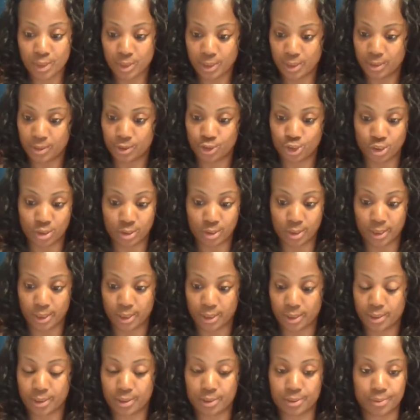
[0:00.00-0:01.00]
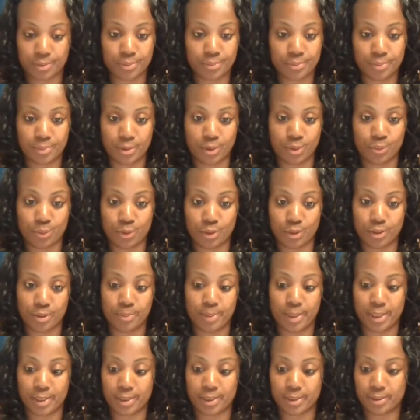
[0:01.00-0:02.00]
And just let it go. Don't worry
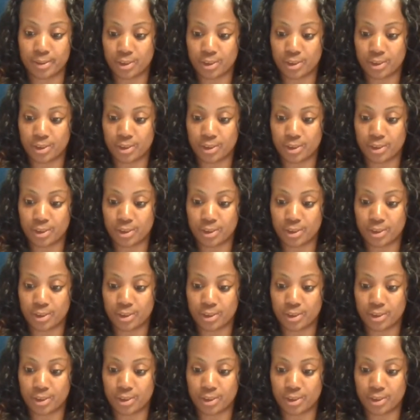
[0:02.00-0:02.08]
about it.